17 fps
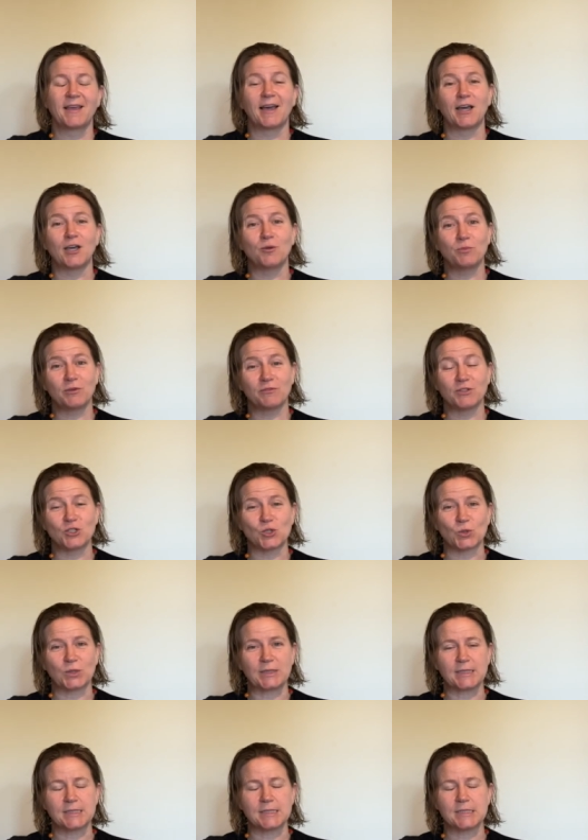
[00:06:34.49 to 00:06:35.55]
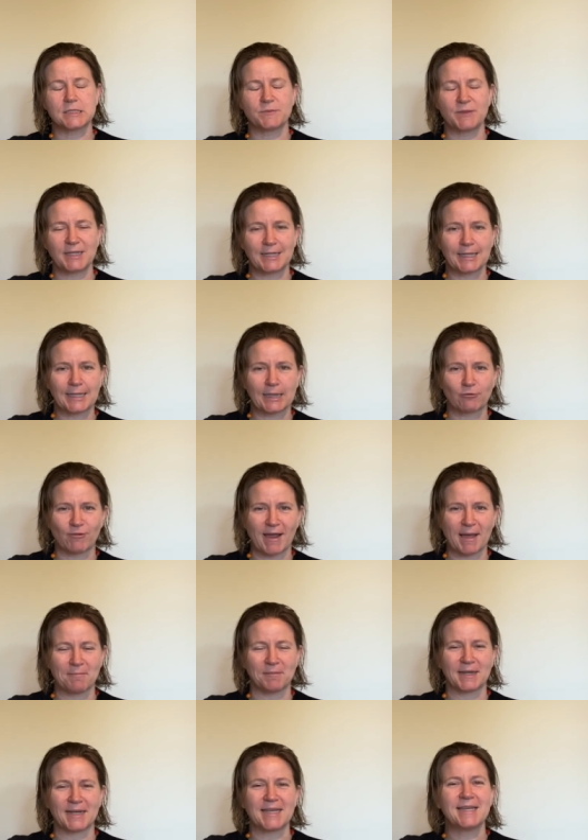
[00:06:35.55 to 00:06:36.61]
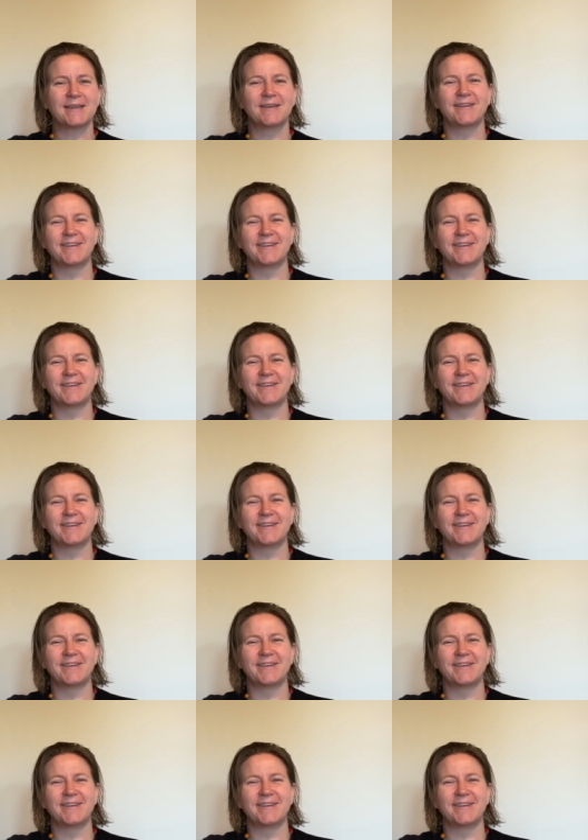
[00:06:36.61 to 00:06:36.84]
I hope you've enjoyed this. It's been a little rambly.